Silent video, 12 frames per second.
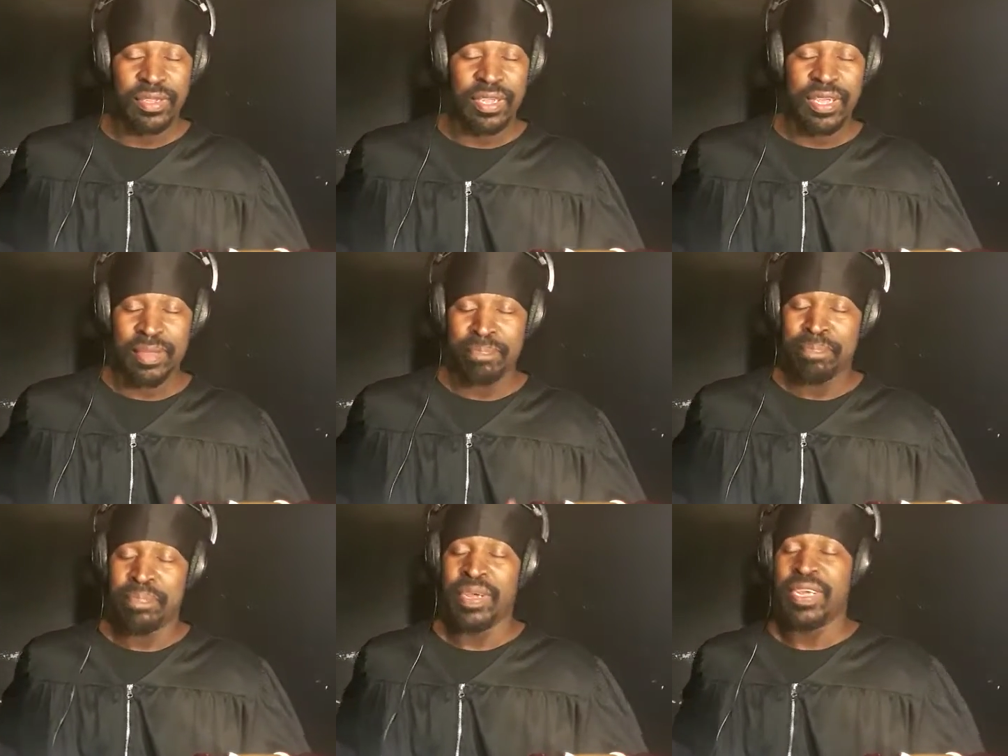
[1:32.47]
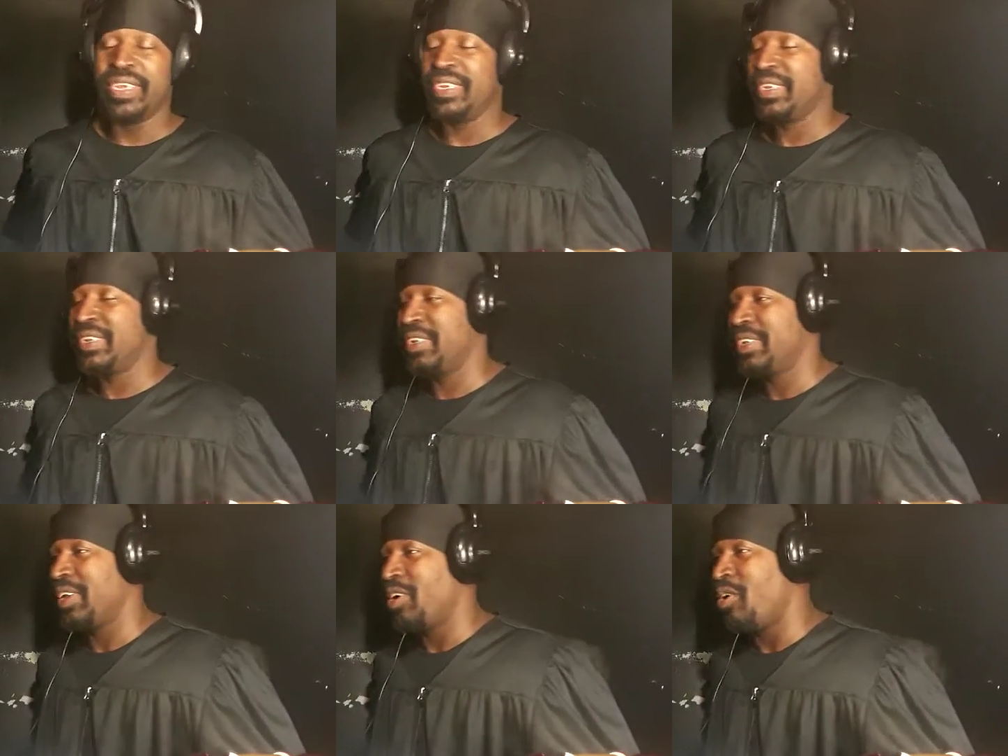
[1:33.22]
Uh, but
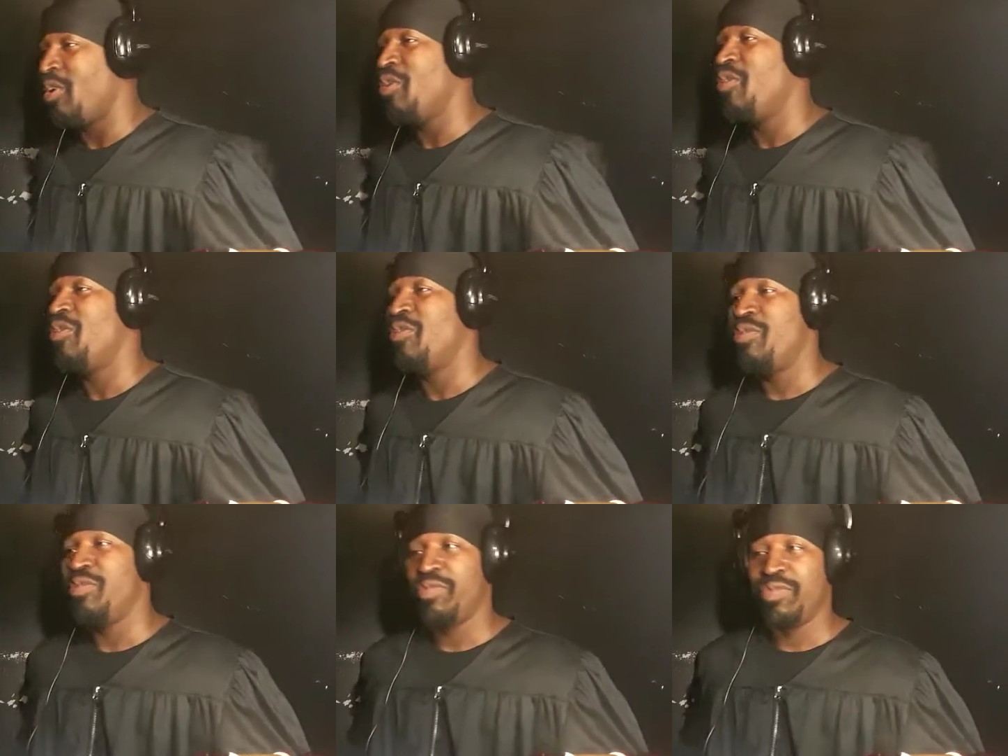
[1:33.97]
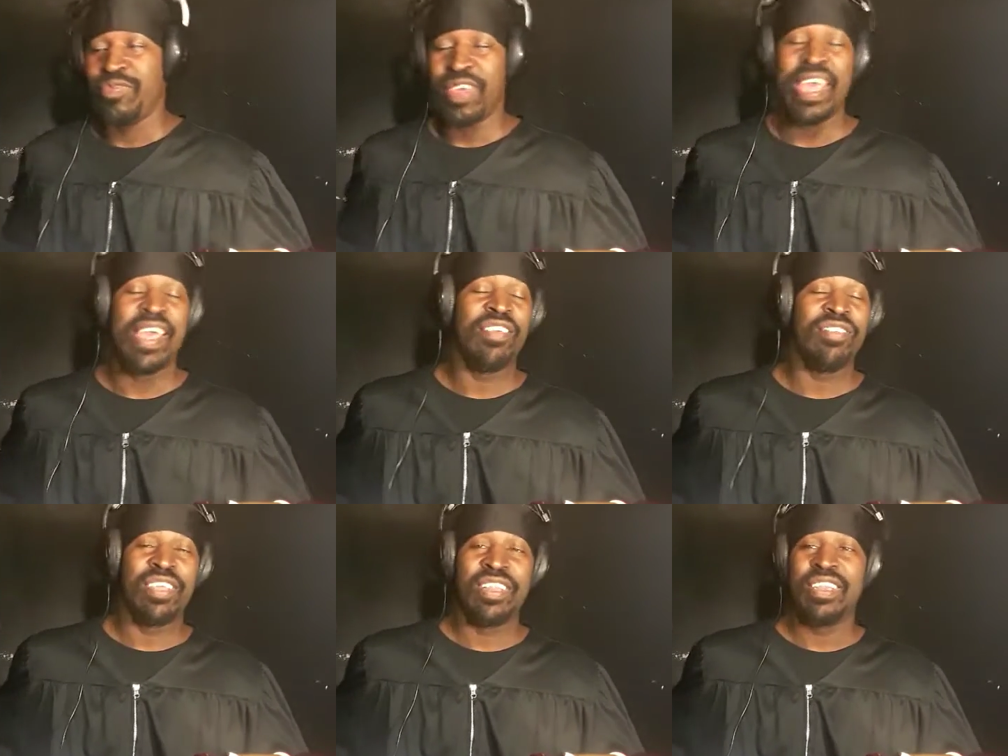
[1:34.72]
old
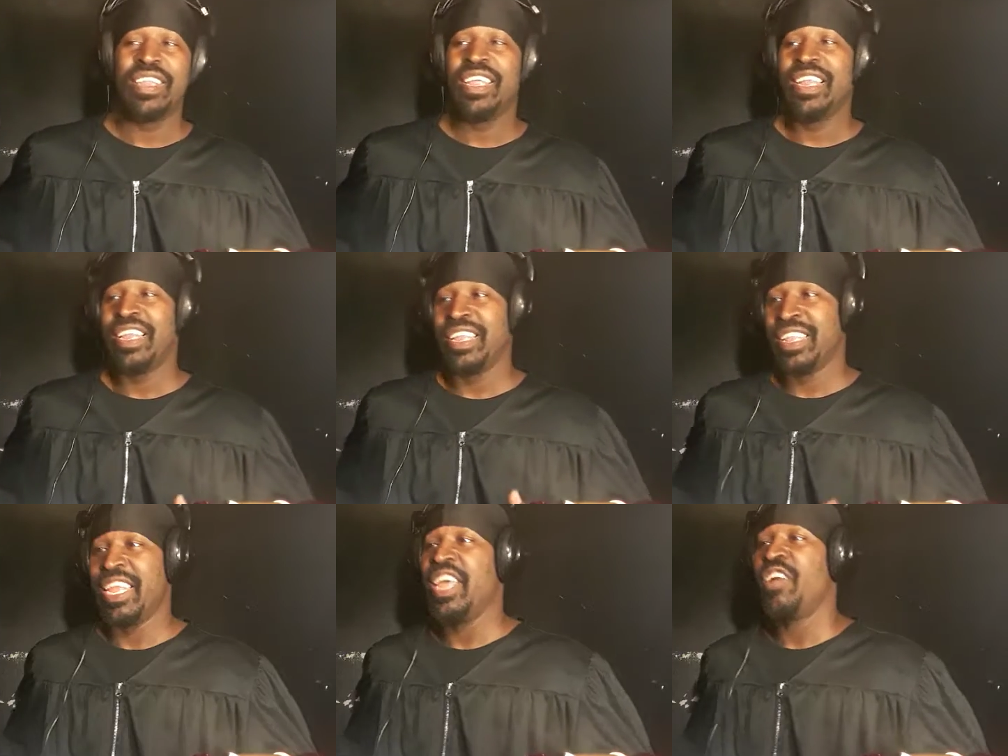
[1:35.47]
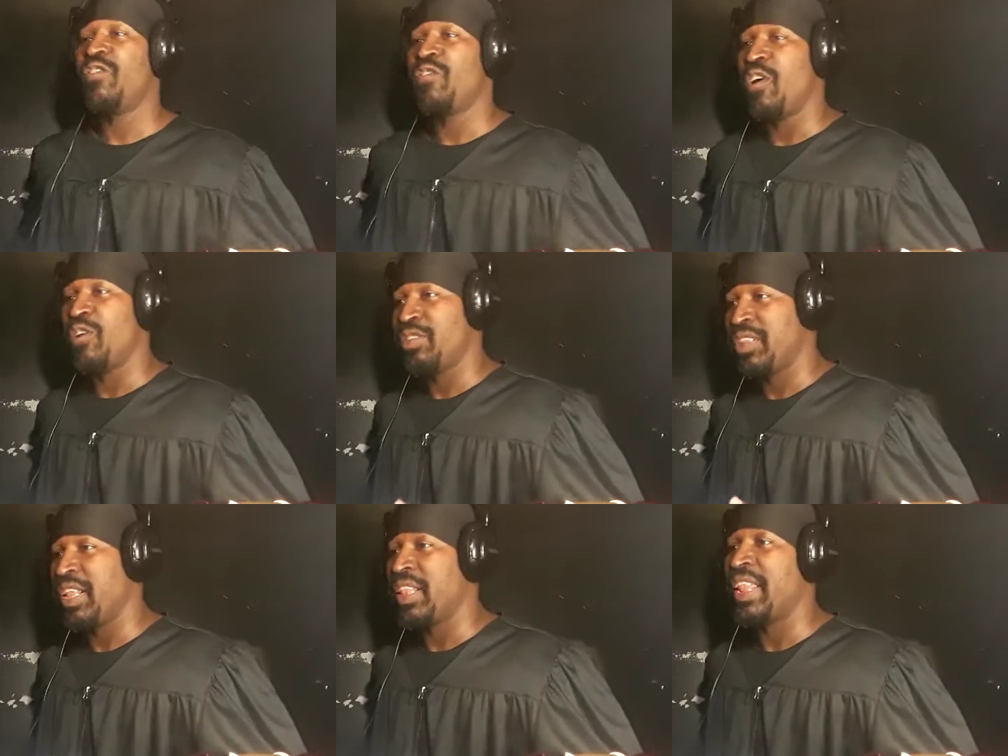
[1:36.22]
fashioned, lay
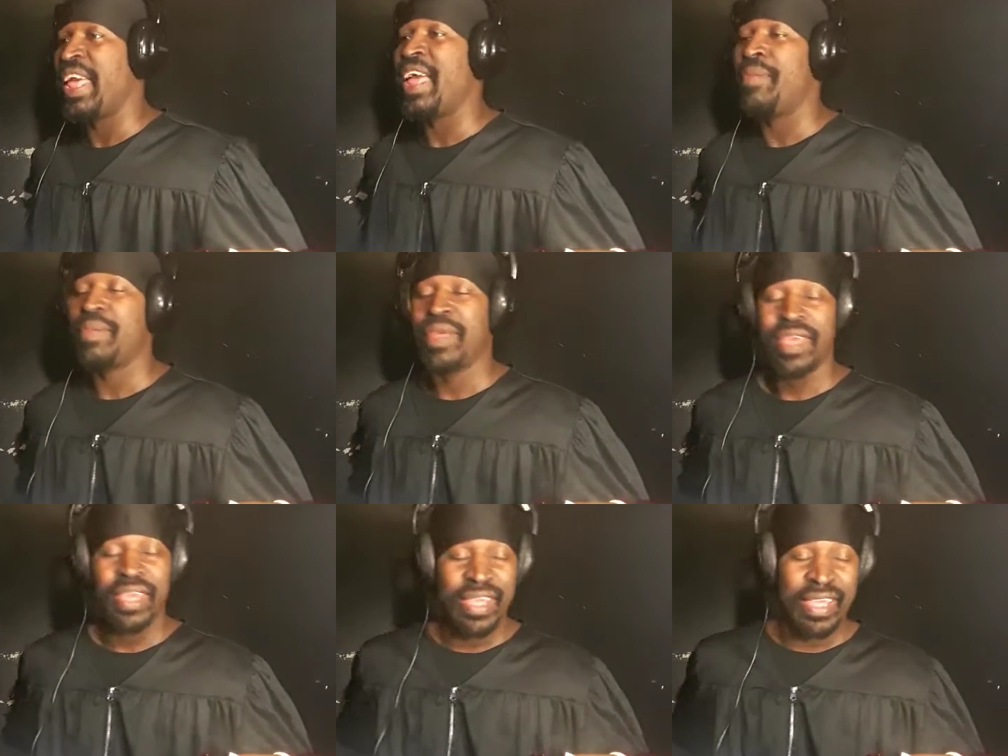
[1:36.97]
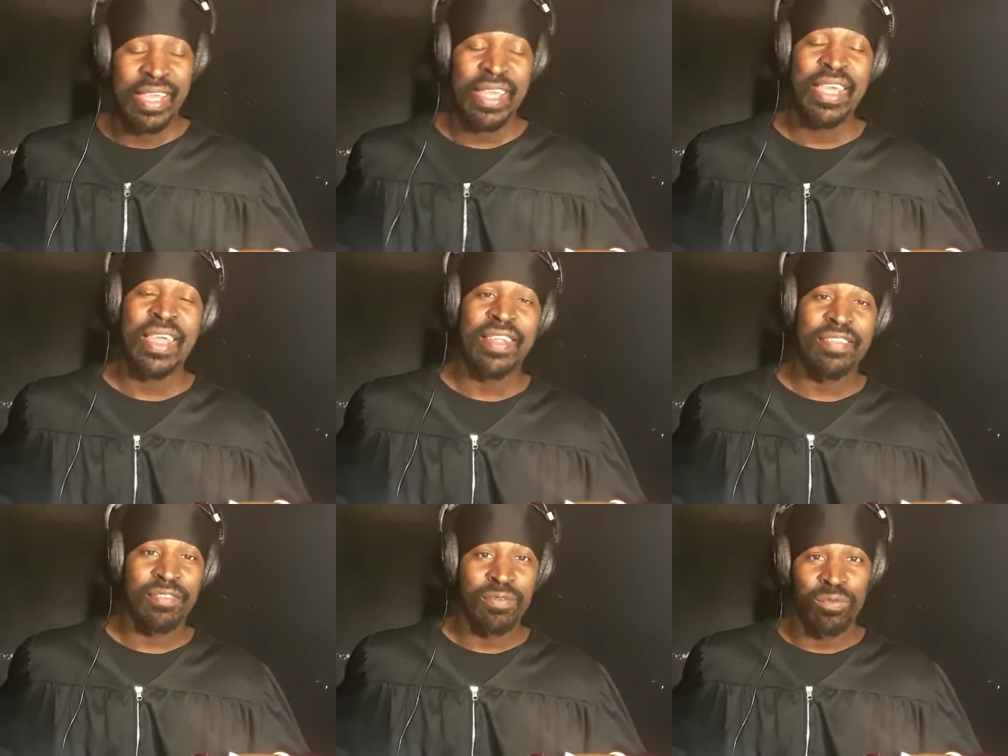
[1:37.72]
across the lap,
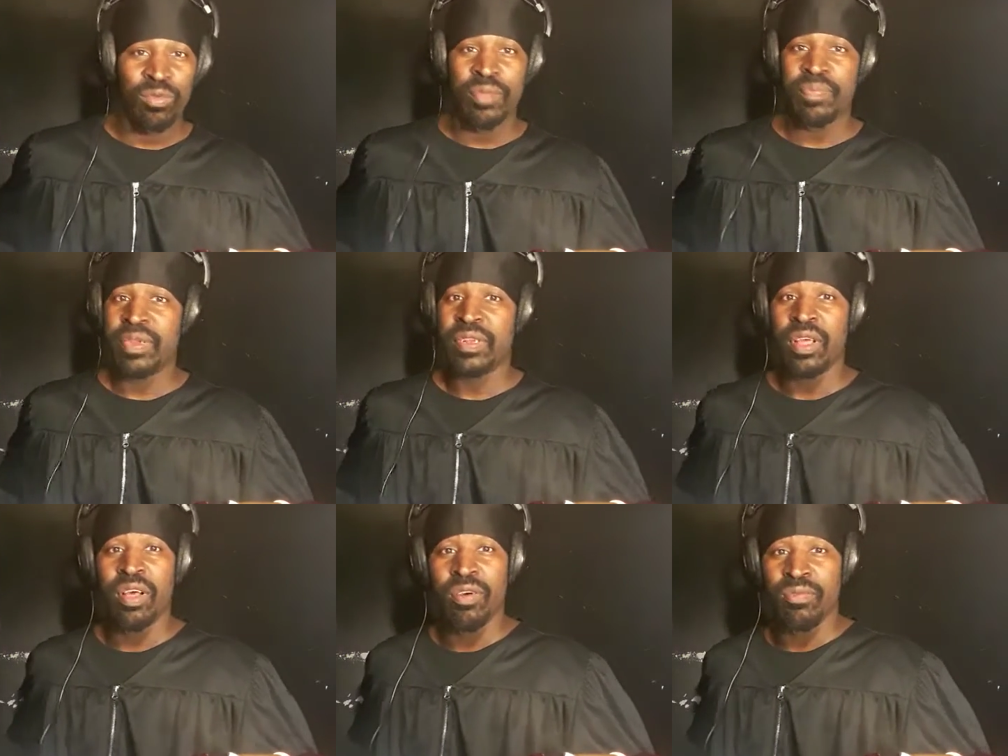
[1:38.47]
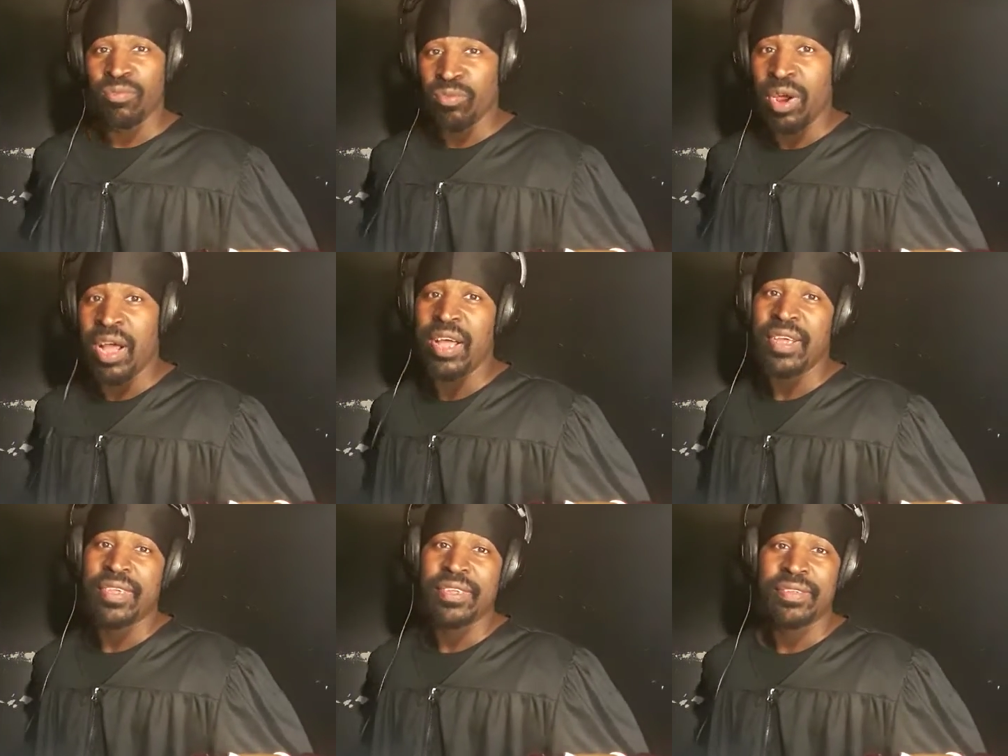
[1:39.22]
ass whooping on Roc